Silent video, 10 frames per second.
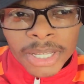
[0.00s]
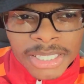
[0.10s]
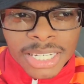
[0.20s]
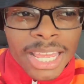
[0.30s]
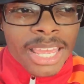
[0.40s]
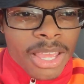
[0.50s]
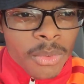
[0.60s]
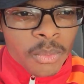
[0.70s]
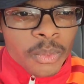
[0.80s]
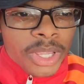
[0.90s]
But
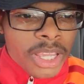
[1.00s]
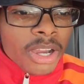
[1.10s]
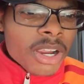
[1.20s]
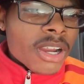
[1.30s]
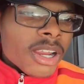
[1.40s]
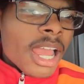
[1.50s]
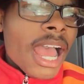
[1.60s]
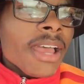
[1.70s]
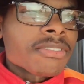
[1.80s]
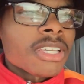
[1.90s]
today we are,
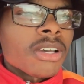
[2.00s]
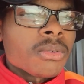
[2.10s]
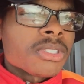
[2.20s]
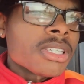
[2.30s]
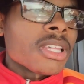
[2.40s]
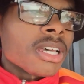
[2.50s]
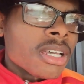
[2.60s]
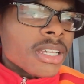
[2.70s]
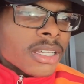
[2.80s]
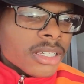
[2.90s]
I have to go to the,
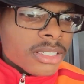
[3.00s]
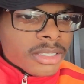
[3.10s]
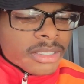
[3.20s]
uh,